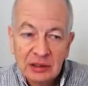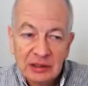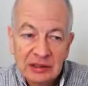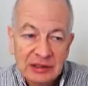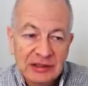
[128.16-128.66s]

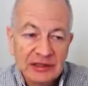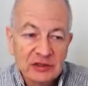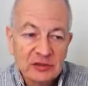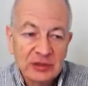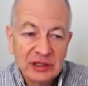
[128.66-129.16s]
He
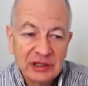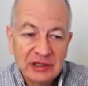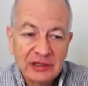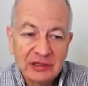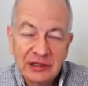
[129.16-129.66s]
leads
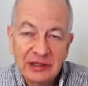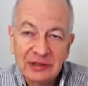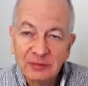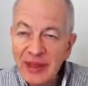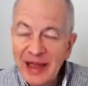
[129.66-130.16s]
me
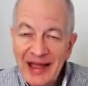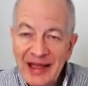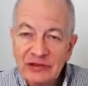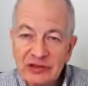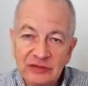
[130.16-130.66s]
in
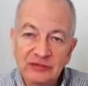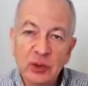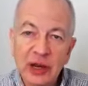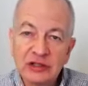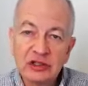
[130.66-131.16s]
paths of
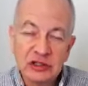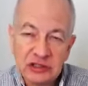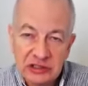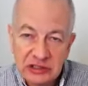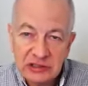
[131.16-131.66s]

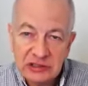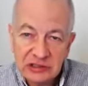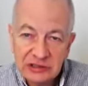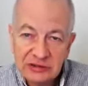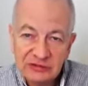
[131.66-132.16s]
righteousness
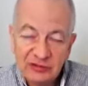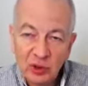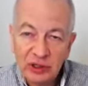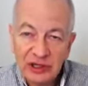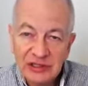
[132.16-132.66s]

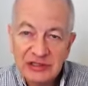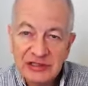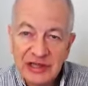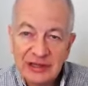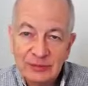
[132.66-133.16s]
for his
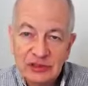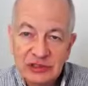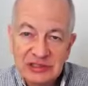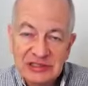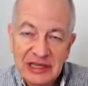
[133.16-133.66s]
name's
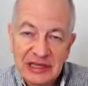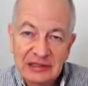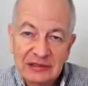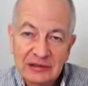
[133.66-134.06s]
sake.